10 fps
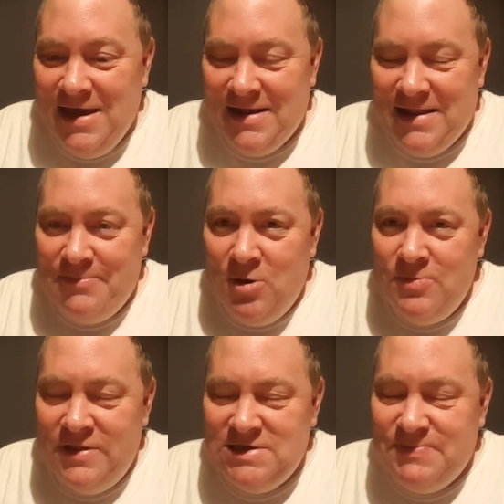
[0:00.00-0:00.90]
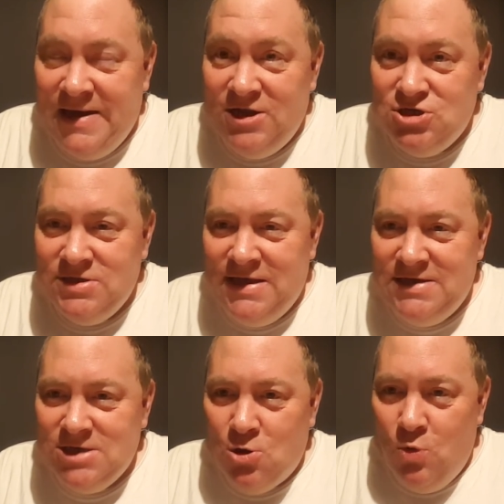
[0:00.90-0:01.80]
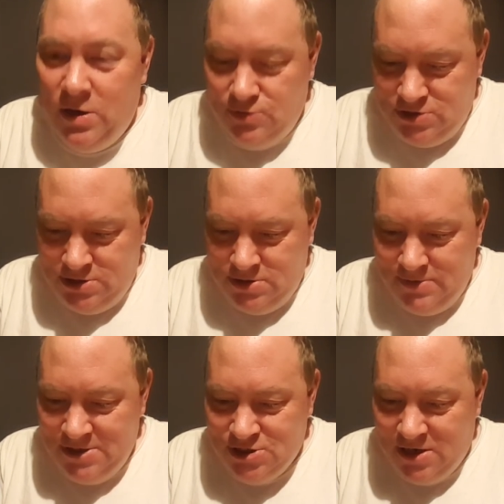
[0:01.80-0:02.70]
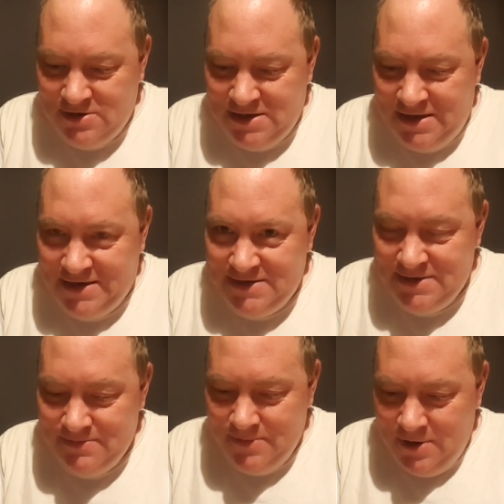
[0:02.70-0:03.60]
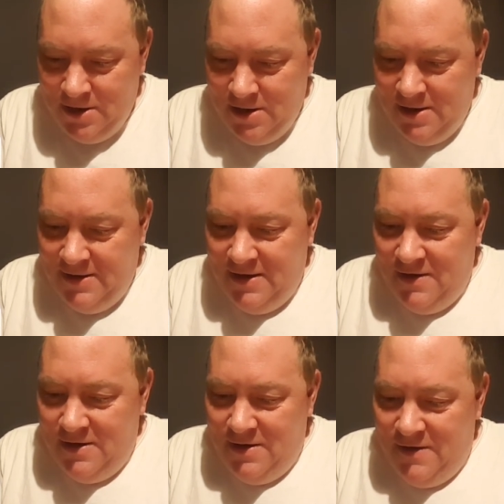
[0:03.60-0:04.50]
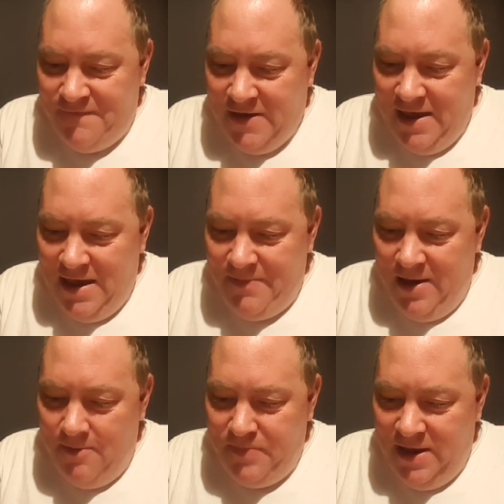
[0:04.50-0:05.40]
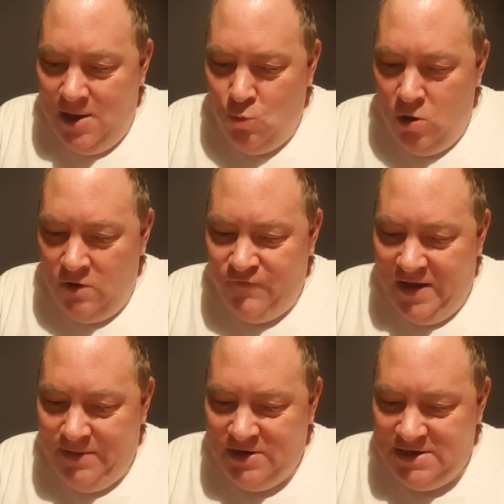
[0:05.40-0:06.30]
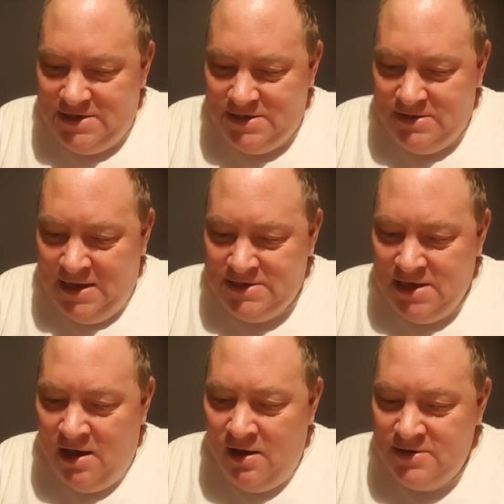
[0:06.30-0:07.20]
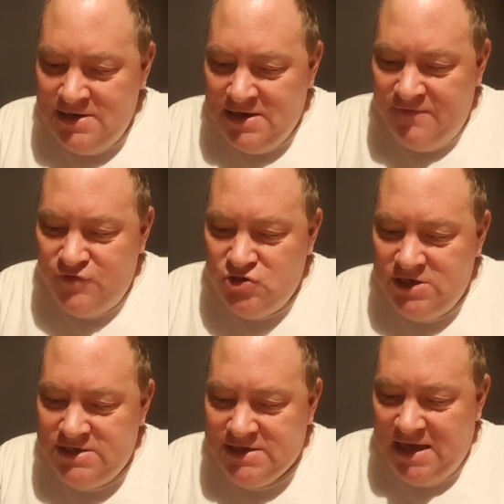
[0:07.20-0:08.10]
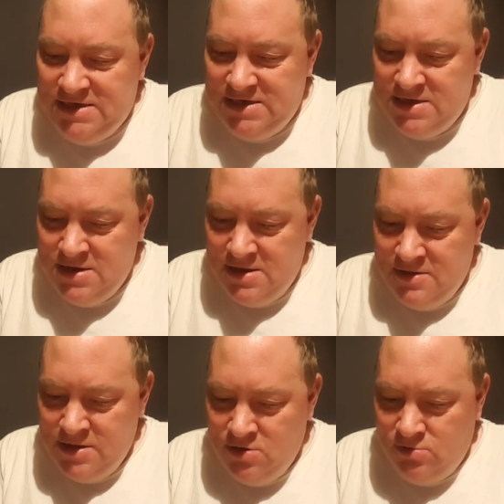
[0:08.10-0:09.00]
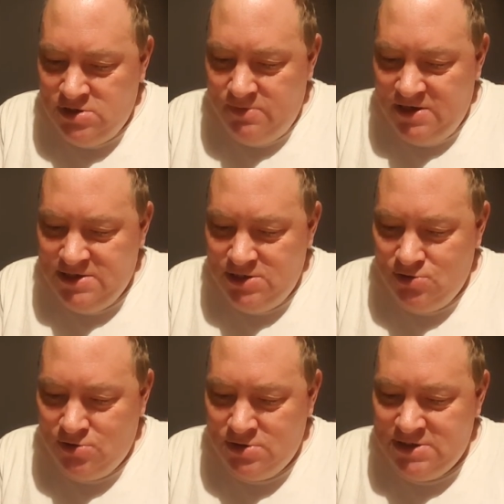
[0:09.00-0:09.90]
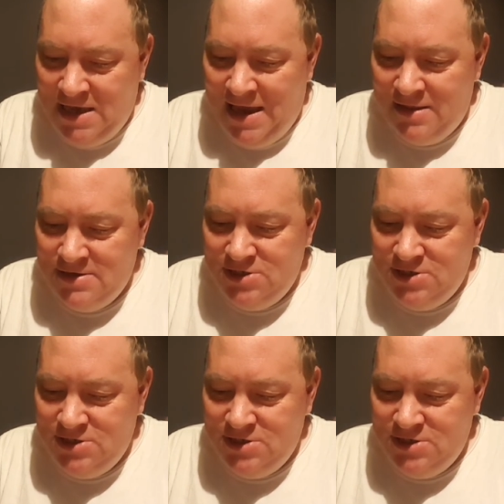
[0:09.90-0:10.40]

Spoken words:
At the bottom of this page, there's a quote which goes like this: "Forget about being world famous. It's hard enough just getting the automatic doors at the